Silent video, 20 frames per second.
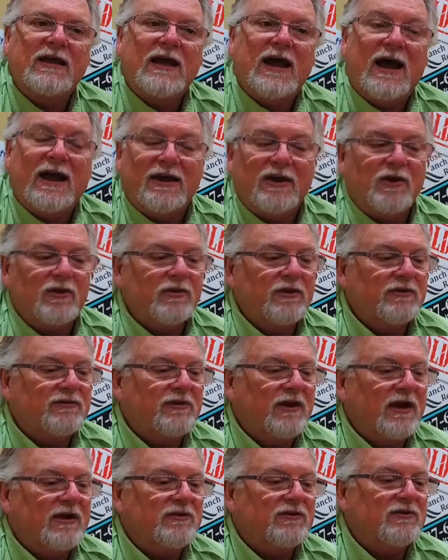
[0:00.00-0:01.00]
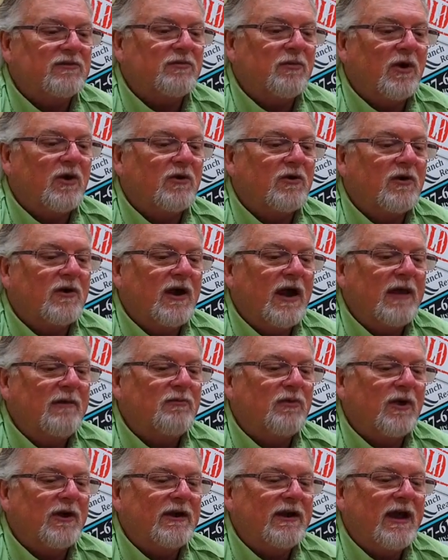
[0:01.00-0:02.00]
I know this agent's broker. Hey,
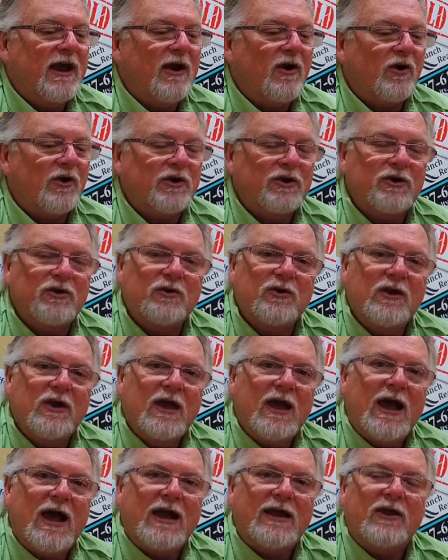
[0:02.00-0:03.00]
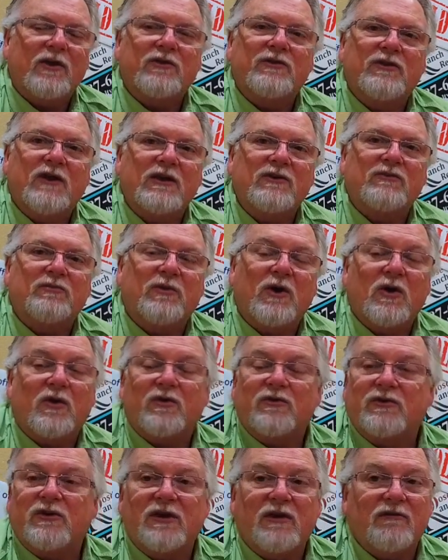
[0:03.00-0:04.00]
Brenda, how are you? I know this agent's
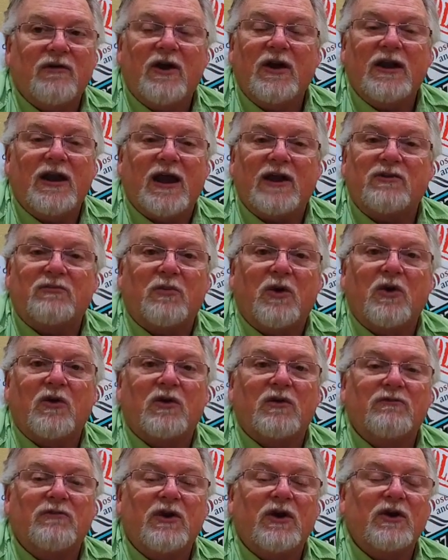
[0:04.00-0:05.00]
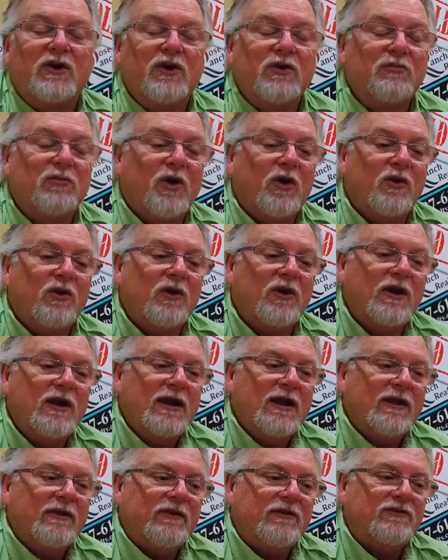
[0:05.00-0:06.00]
broker's a very nice broker, very good broker.
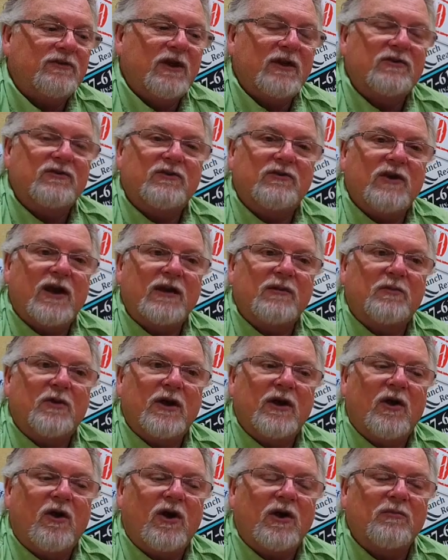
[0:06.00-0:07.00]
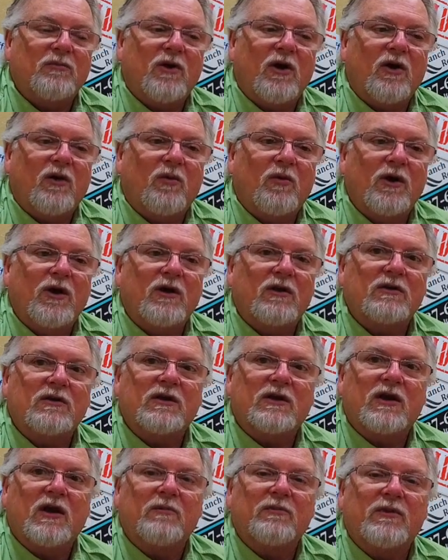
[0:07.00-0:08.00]
This agent tried to play hardball.
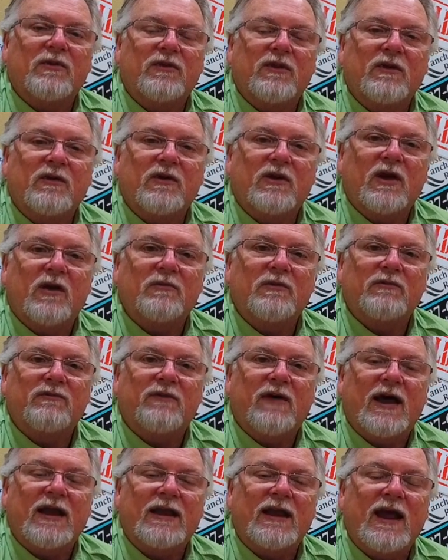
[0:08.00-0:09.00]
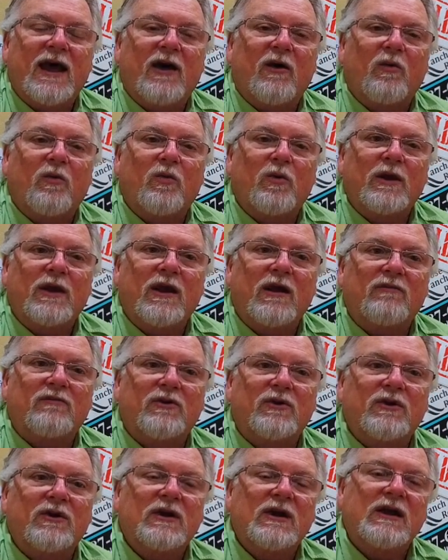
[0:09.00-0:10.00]
Well, come to find out,
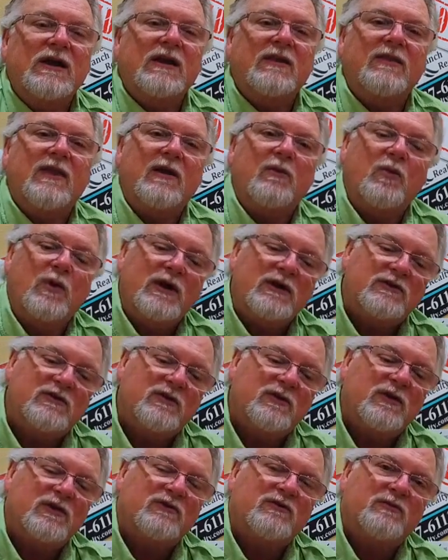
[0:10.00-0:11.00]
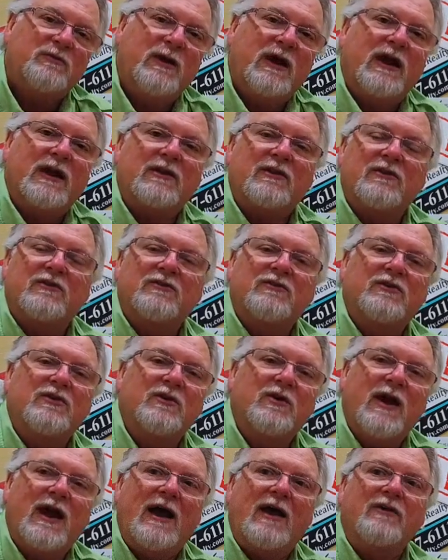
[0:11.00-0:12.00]
whenever they went to inspect, there's
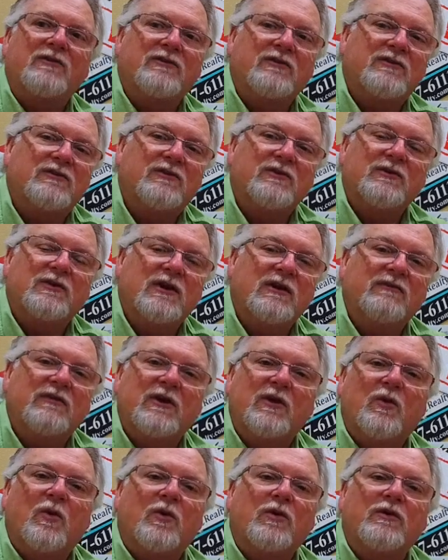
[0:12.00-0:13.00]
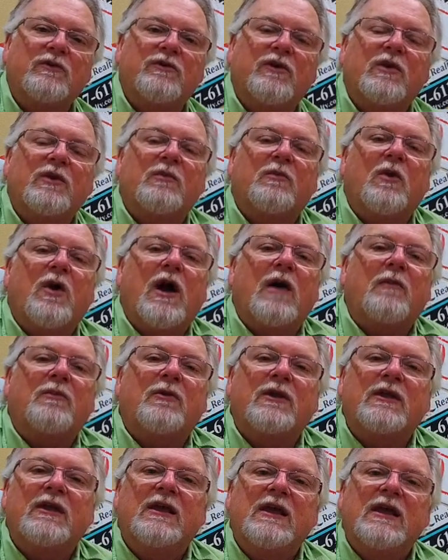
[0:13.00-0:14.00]
2 houses, 2 living quarters on the
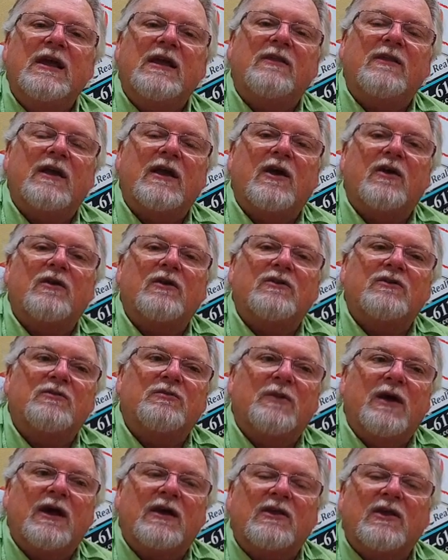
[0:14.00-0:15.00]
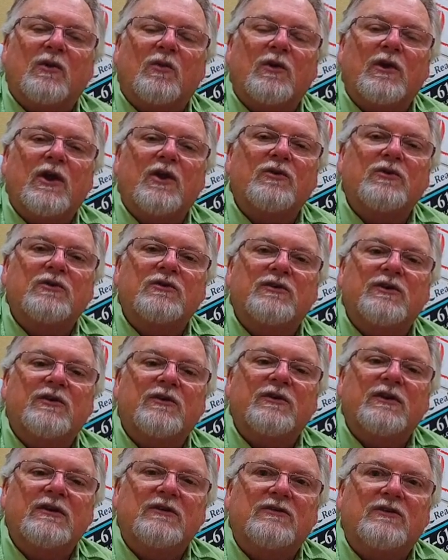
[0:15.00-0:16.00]
property. They go to inspect, there were no
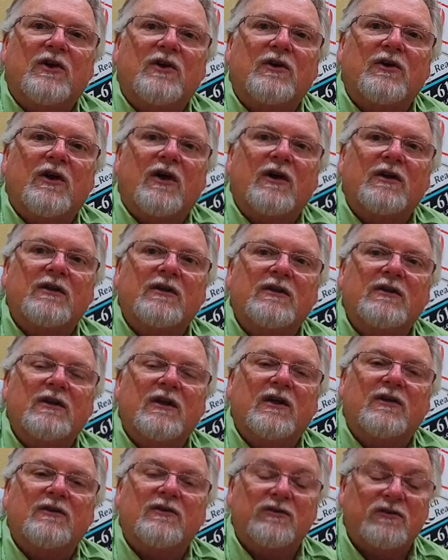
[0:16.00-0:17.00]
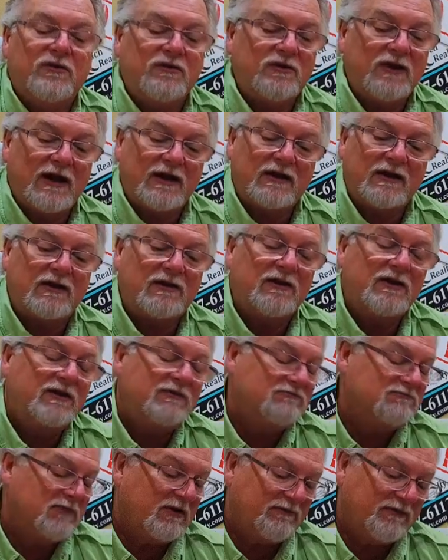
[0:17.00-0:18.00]
utilities turned on to the other. So
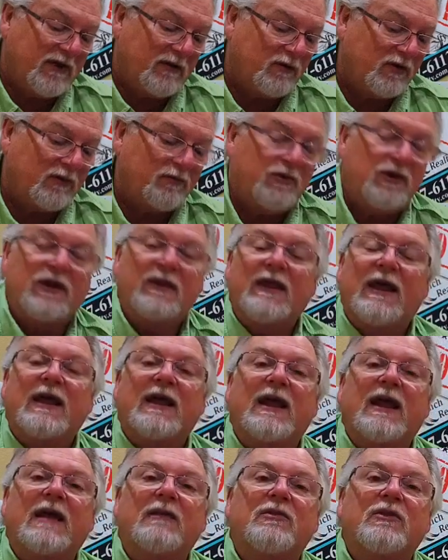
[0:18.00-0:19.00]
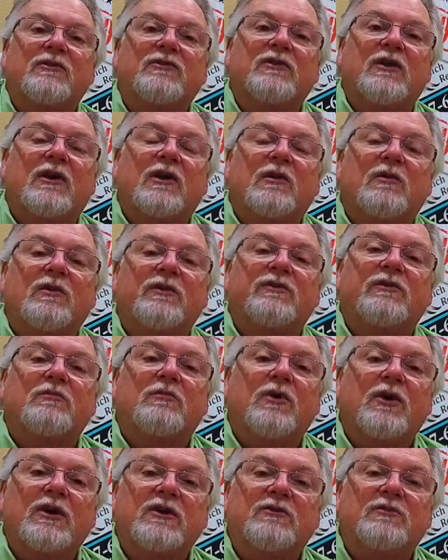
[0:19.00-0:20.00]
technically, if they want to play that game, the seller was in
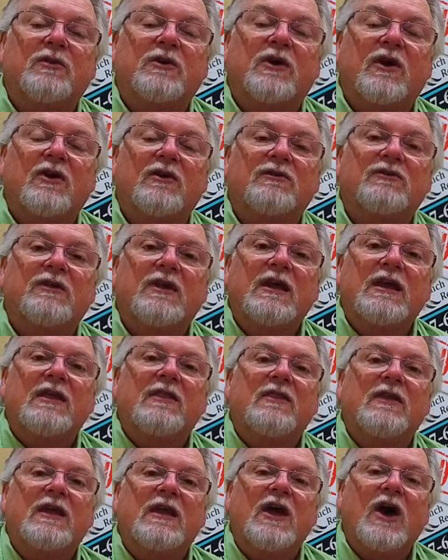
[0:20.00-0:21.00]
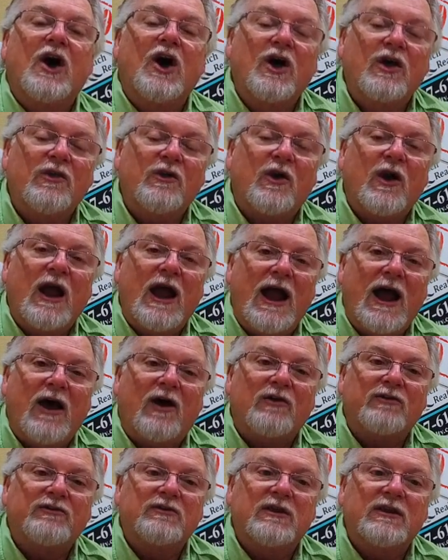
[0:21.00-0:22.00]
breach because the other
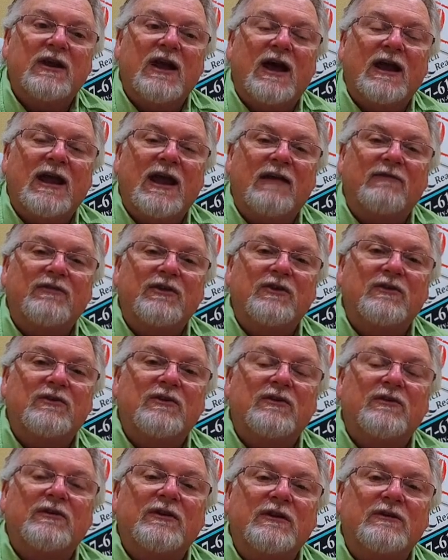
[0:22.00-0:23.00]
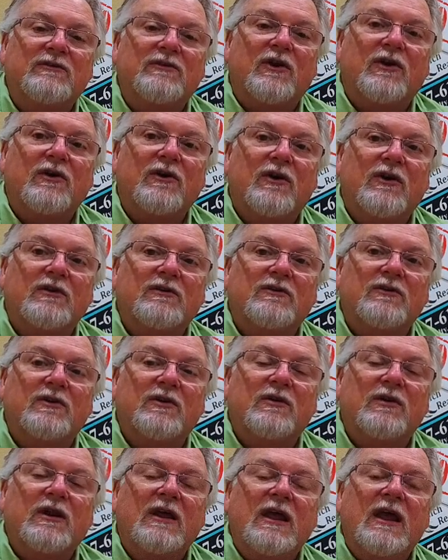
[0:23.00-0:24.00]
house did not have the utilities turned on to
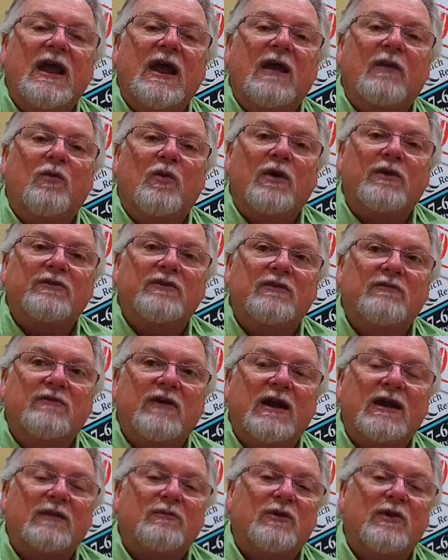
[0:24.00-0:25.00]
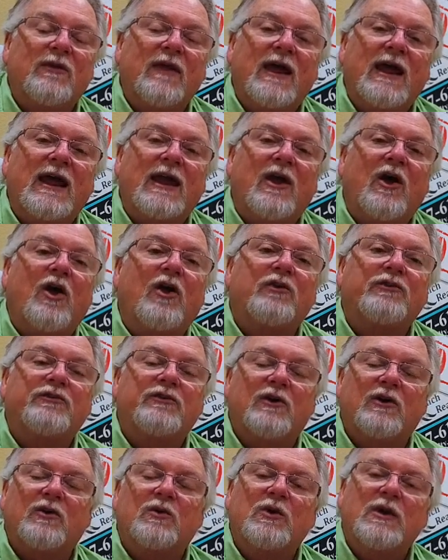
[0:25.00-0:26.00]
it and wasn't available. They had
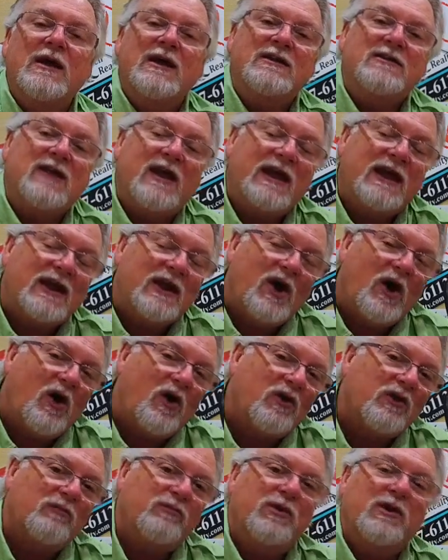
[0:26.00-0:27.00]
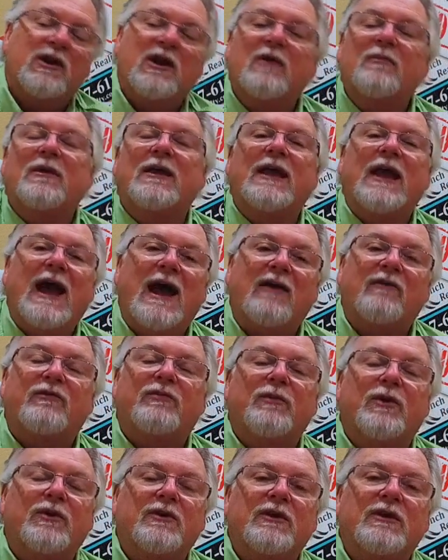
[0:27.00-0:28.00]
also taken all the plumbing out
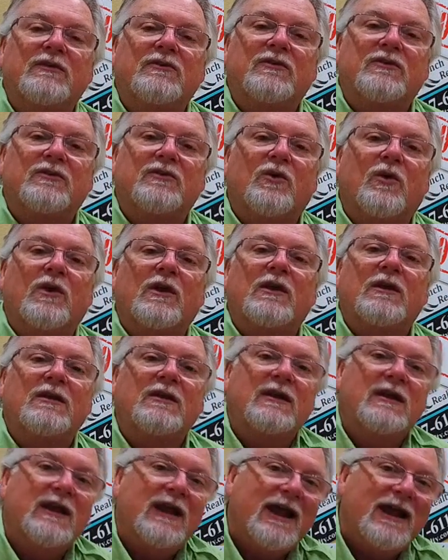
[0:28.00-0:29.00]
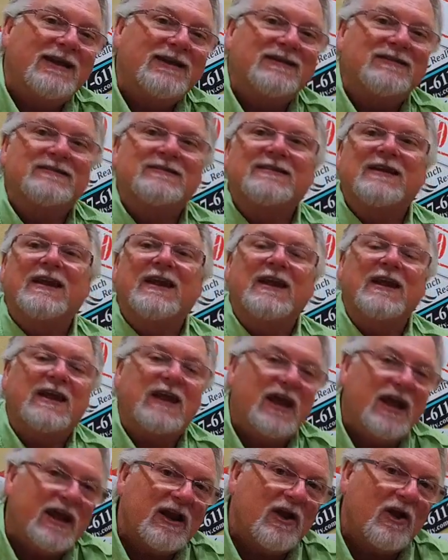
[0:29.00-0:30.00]
from underneath the toilet and the
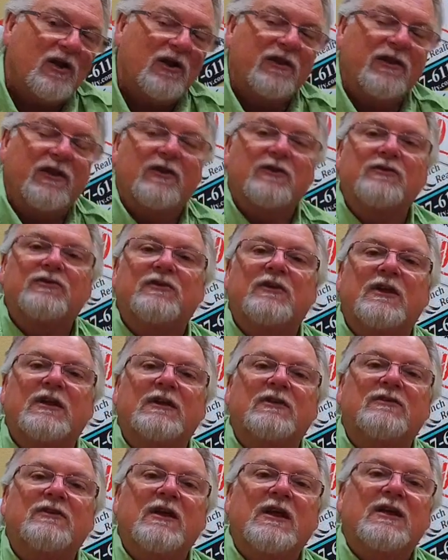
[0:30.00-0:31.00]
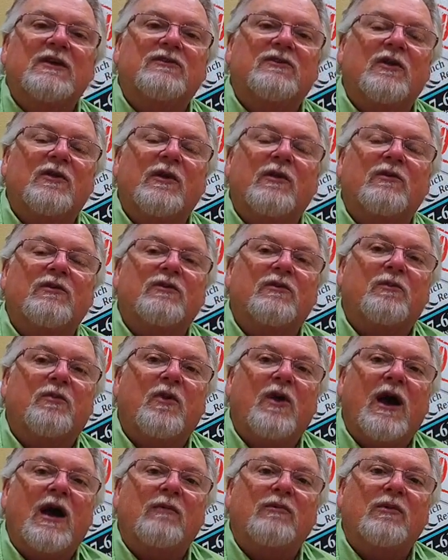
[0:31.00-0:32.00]
sink and all of those things. So there was a
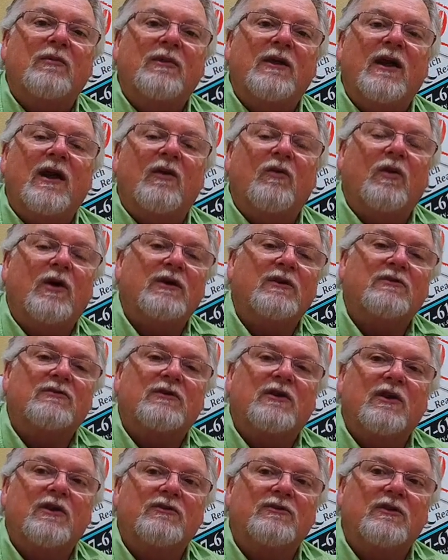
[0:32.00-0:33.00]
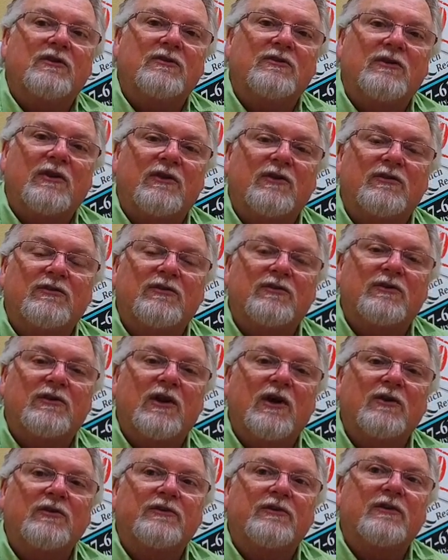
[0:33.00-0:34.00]
problem there. It wasn't disclosed on the seller's
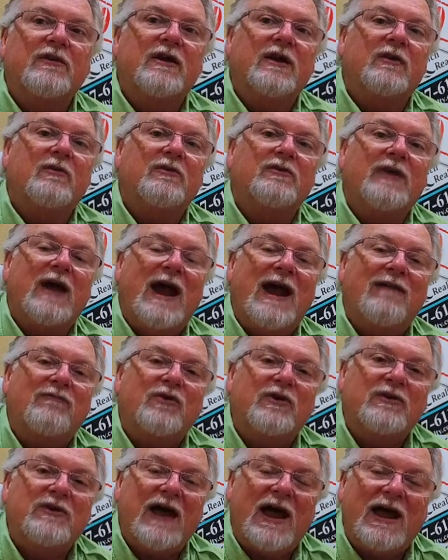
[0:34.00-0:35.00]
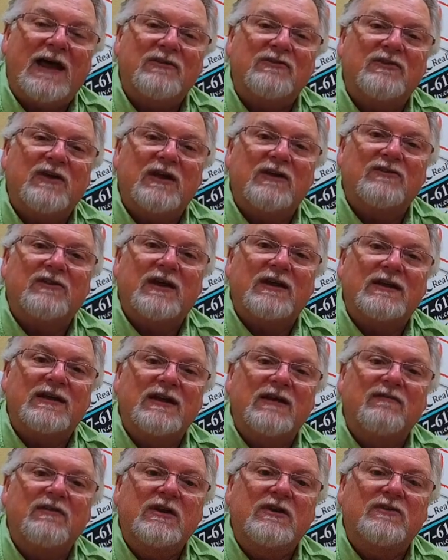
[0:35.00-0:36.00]
disclosure. It was advertised as a
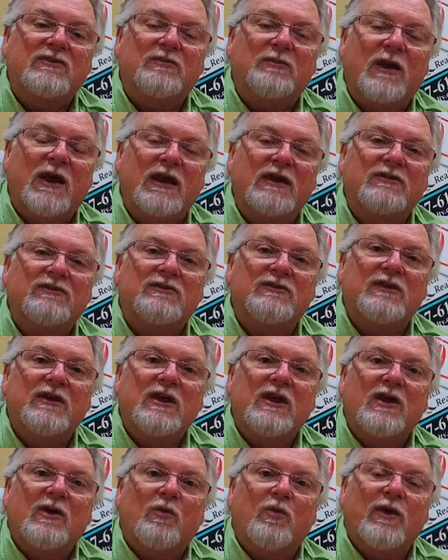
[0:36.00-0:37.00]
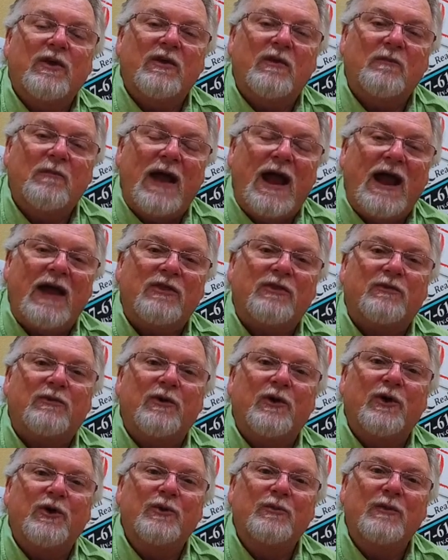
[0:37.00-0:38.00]
living space with a
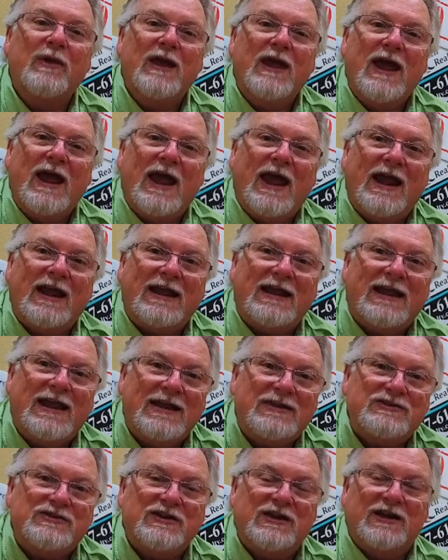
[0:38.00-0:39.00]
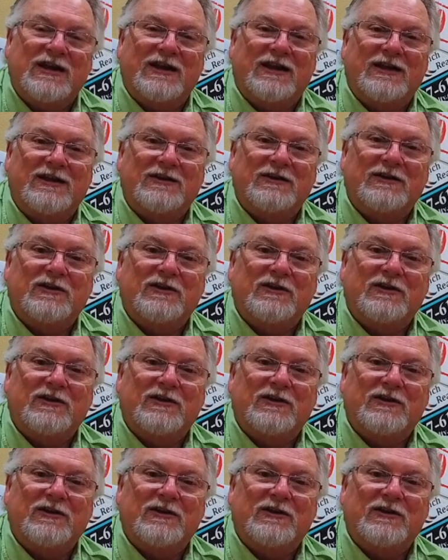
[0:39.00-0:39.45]
bathroom and a kitchen in it.